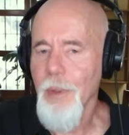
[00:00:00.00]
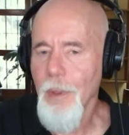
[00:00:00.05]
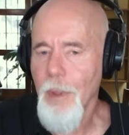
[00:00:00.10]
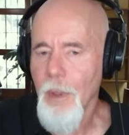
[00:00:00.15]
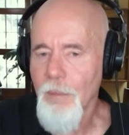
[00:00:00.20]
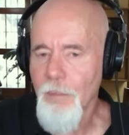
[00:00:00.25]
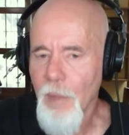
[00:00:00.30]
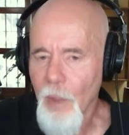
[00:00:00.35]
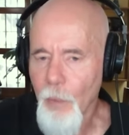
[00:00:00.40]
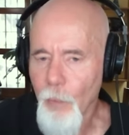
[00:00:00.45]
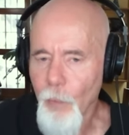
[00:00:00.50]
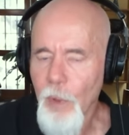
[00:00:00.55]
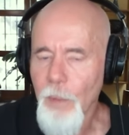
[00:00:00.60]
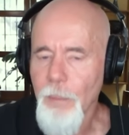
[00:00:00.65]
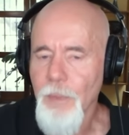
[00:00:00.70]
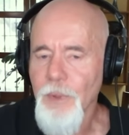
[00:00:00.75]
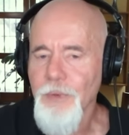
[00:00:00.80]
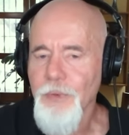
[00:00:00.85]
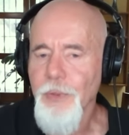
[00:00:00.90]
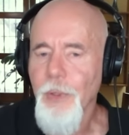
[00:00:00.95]
of my
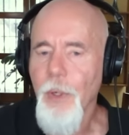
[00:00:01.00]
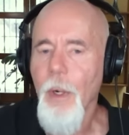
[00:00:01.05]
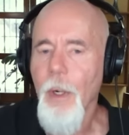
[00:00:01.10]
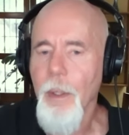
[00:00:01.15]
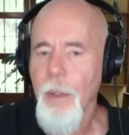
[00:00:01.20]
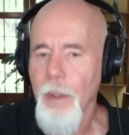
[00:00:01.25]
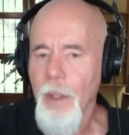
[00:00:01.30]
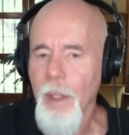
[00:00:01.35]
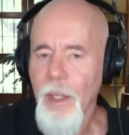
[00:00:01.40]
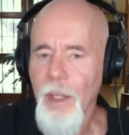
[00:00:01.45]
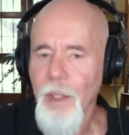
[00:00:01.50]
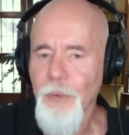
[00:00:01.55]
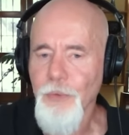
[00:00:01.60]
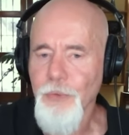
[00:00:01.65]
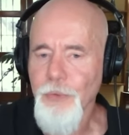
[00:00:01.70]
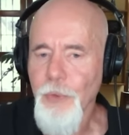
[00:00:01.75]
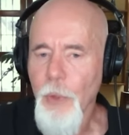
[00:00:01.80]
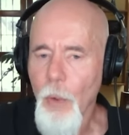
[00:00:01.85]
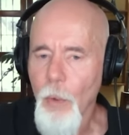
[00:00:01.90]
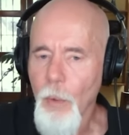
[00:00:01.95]
woman's heart and
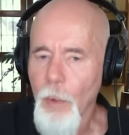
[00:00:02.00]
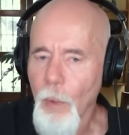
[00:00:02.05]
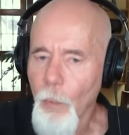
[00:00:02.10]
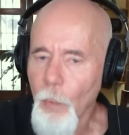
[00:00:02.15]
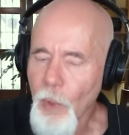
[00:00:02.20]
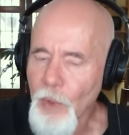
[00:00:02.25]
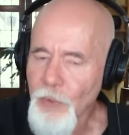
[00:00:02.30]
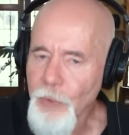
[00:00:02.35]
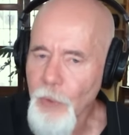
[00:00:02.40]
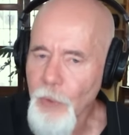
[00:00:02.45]
soul and what's